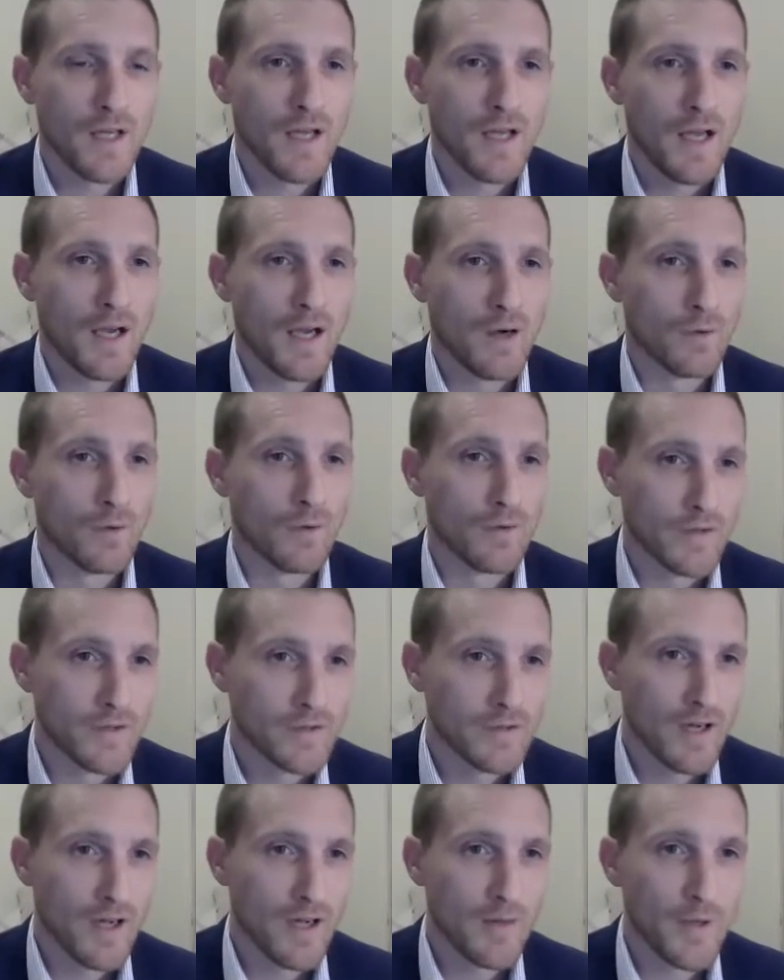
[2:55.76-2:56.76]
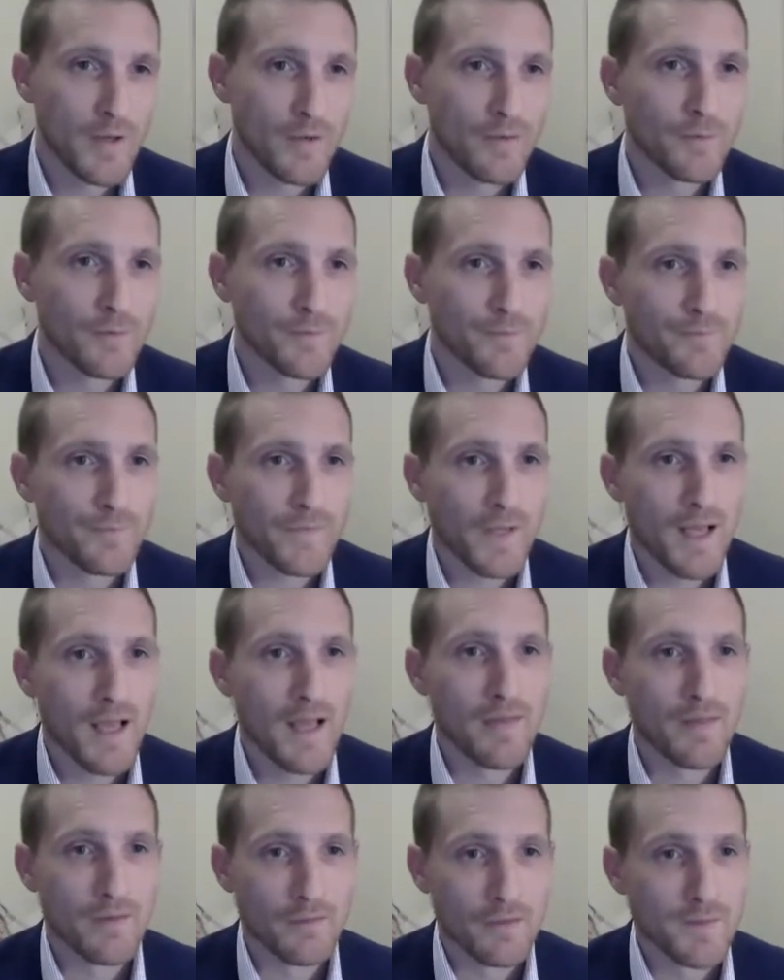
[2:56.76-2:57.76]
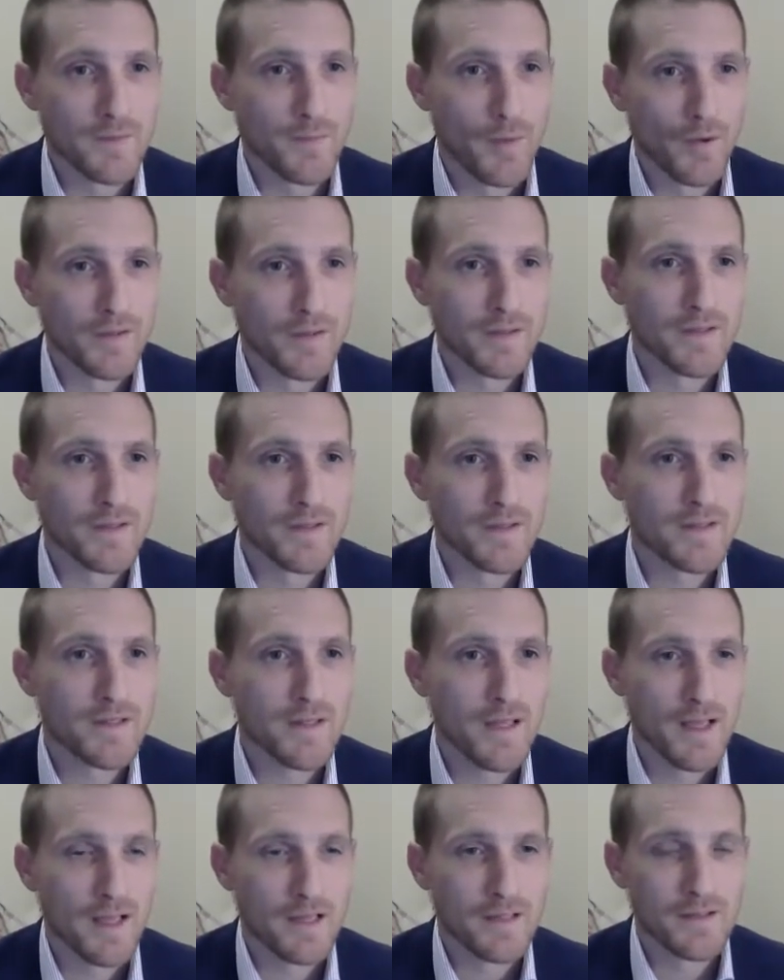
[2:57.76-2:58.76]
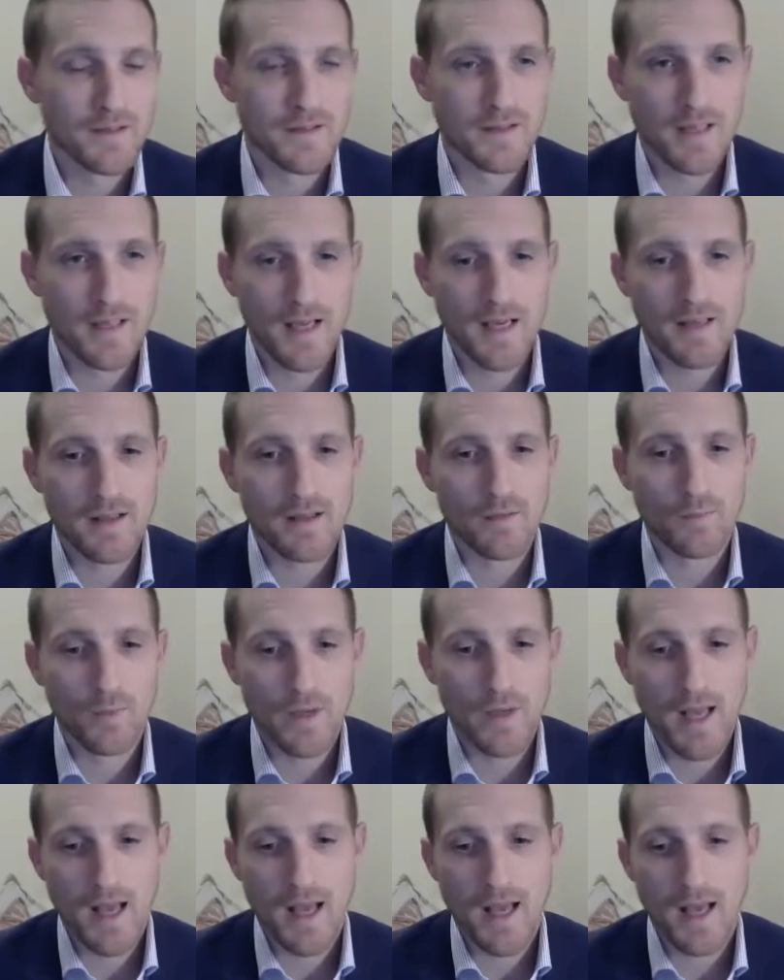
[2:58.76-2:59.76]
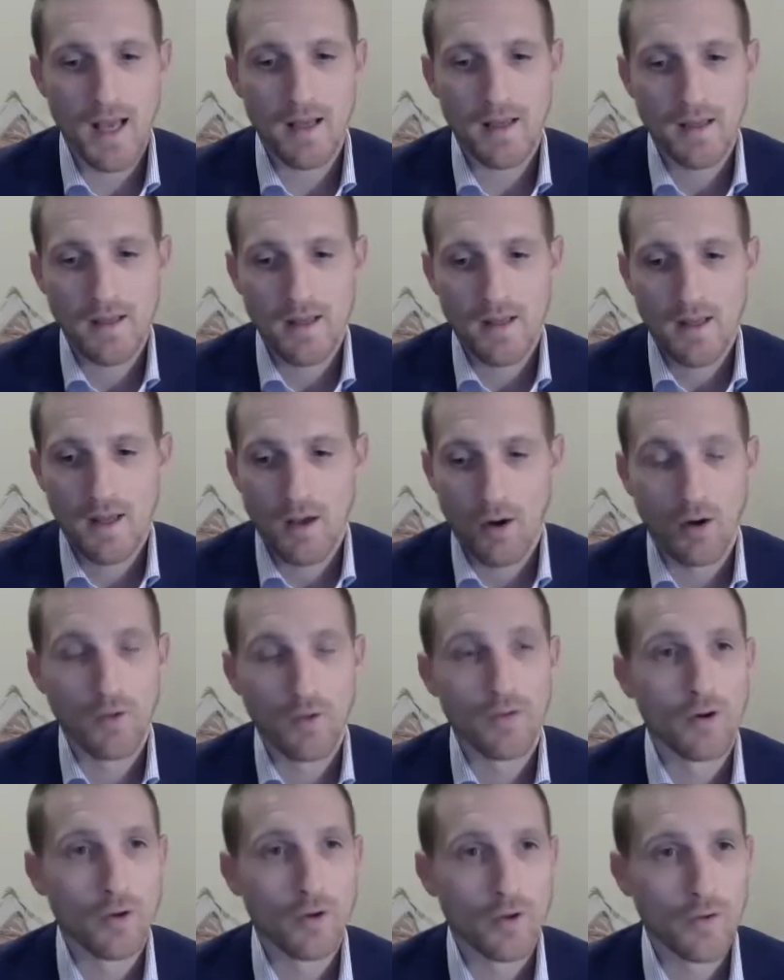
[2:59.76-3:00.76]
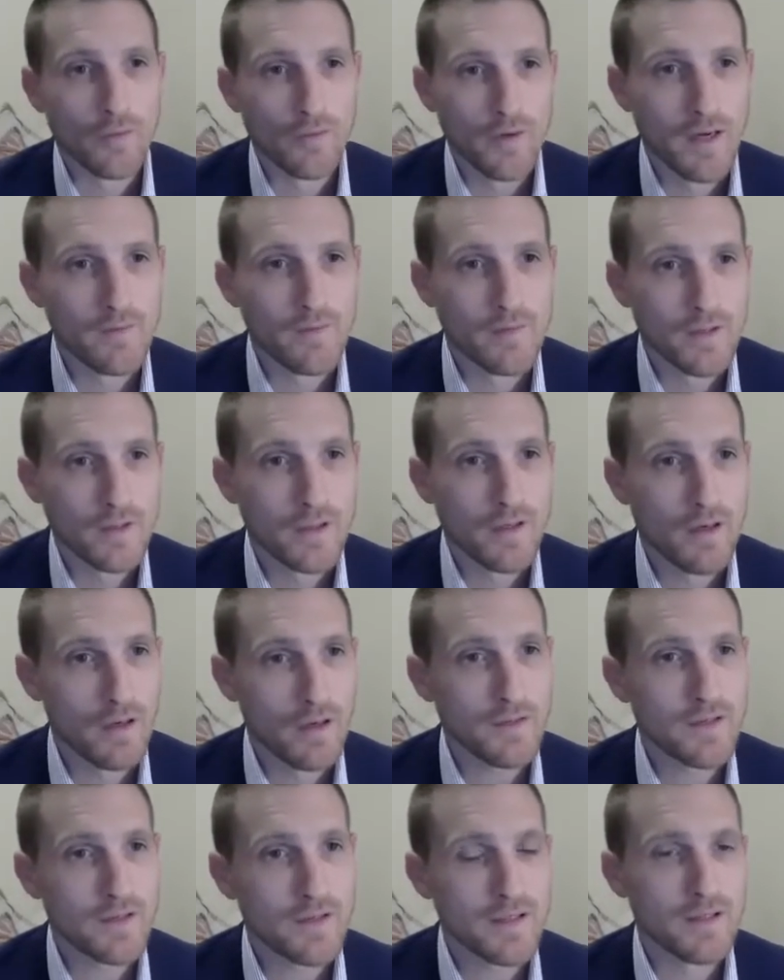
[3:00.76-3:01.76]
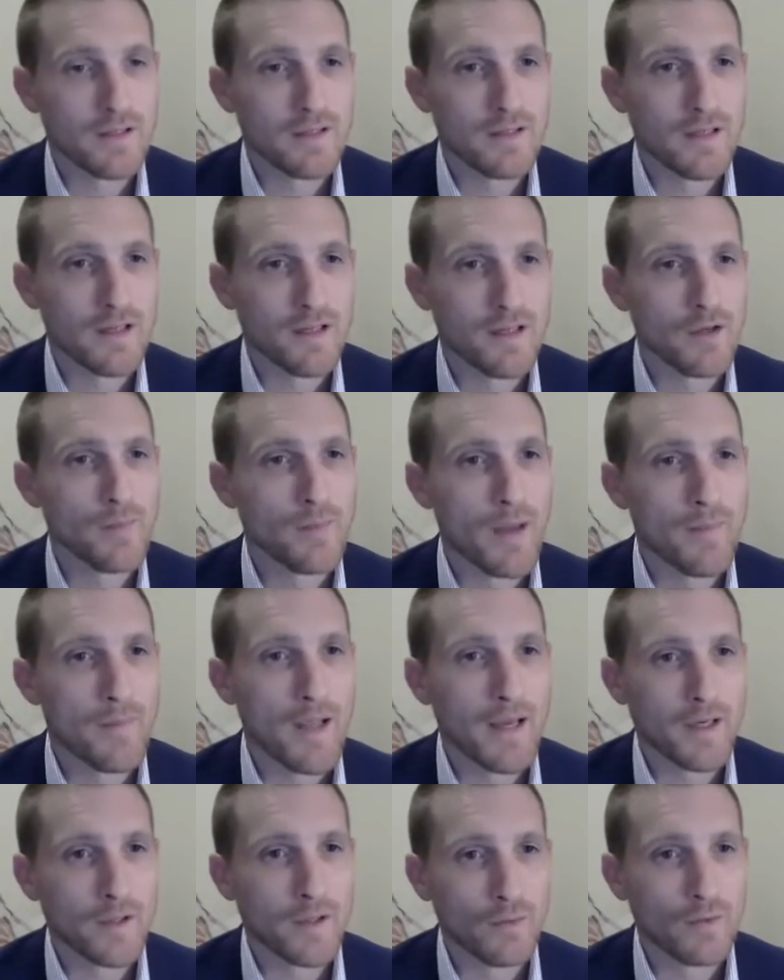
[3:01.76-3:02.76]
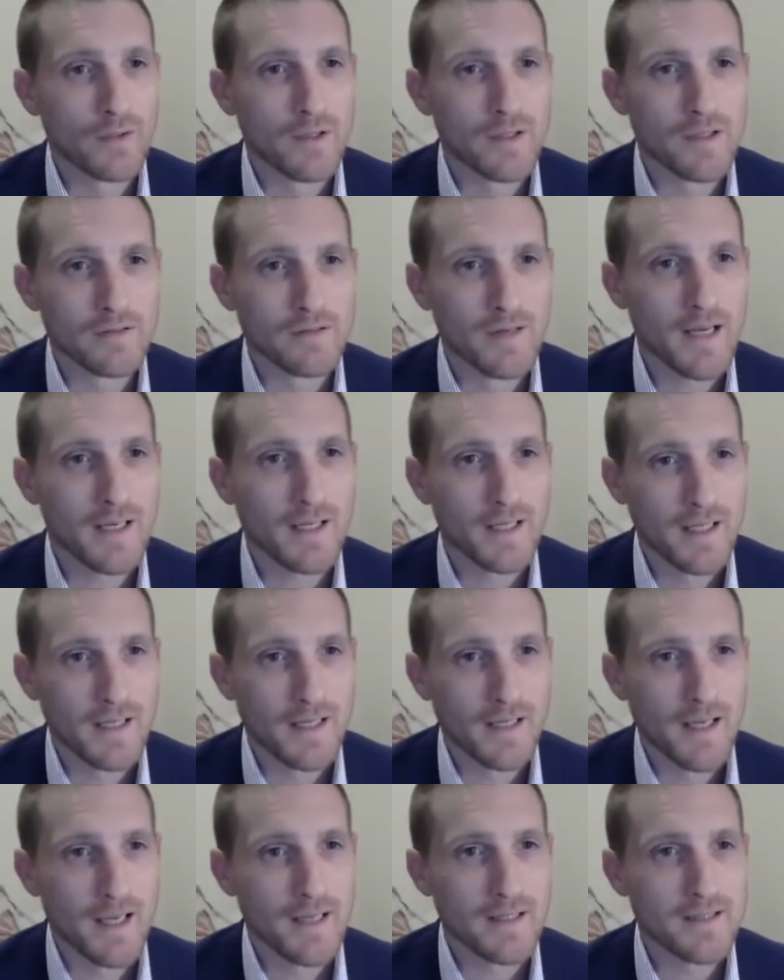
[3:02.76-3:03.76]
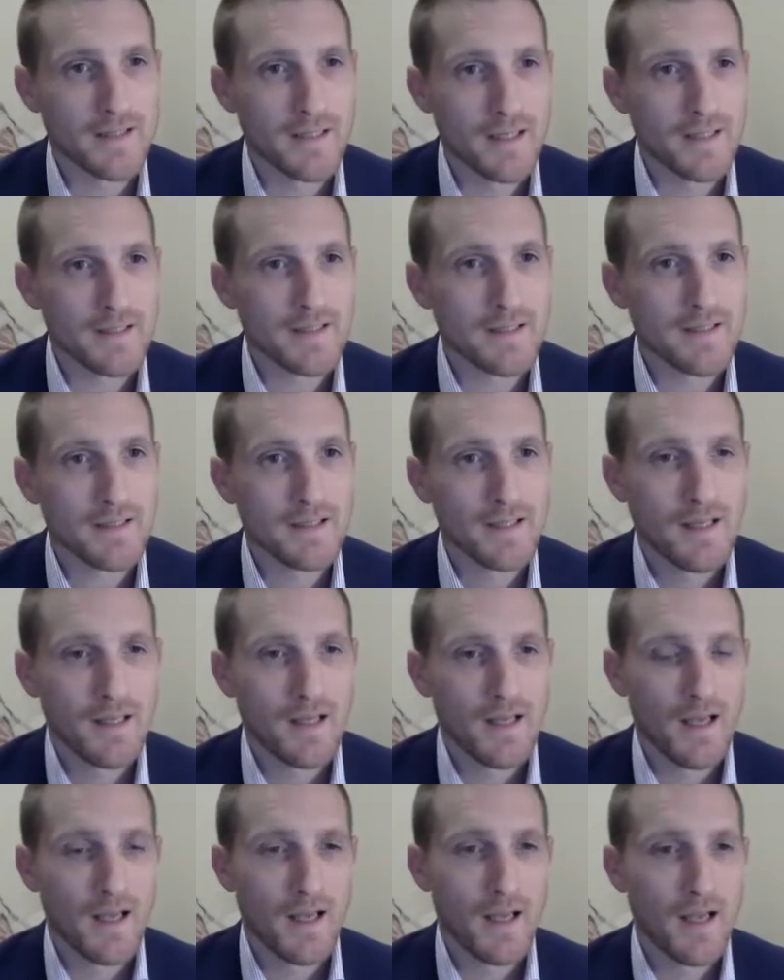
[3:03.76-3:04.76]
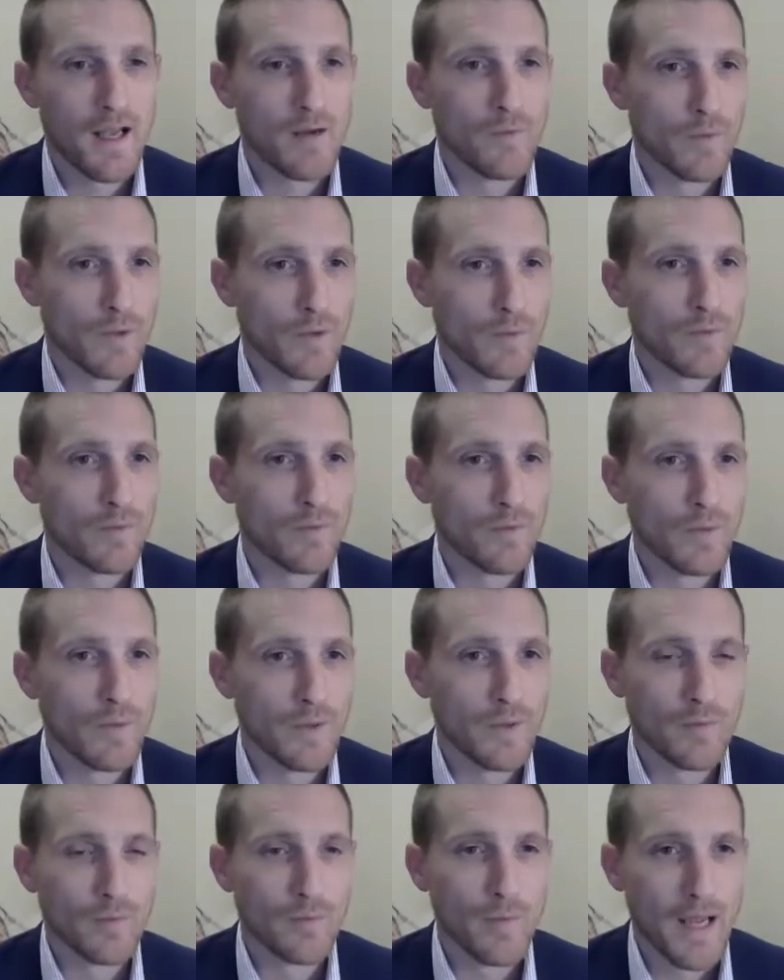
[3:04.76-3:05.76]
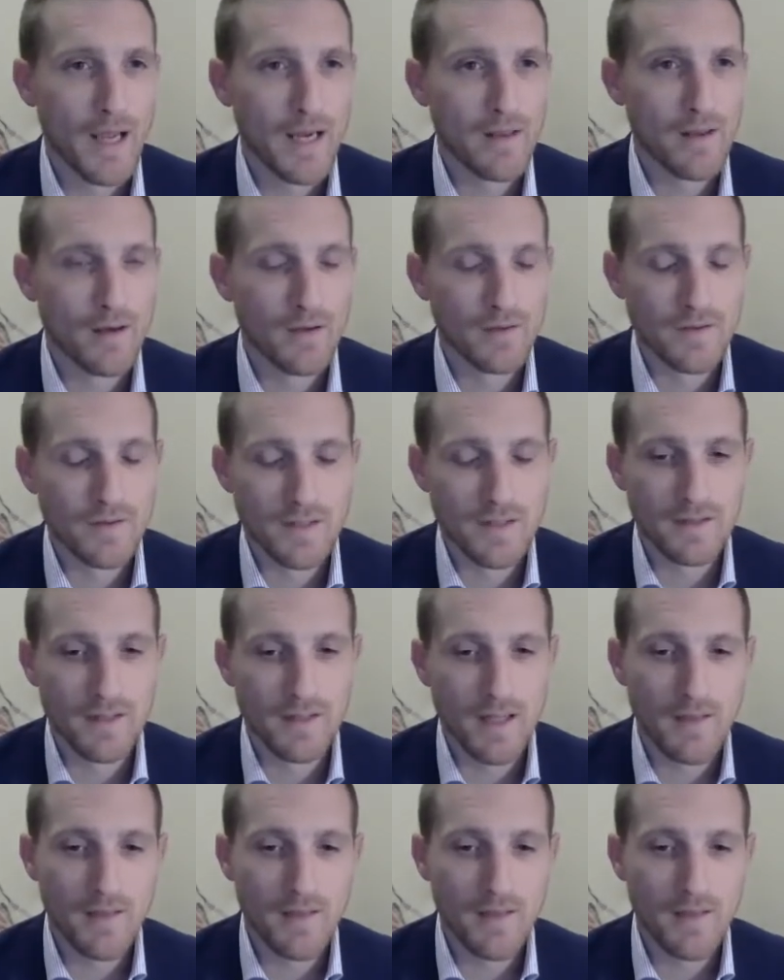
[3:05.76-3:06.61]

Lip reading: or the tribunal and the respondents to say that we are on the hook for adverse costs, and you may make an order directly against us, and we will pay those.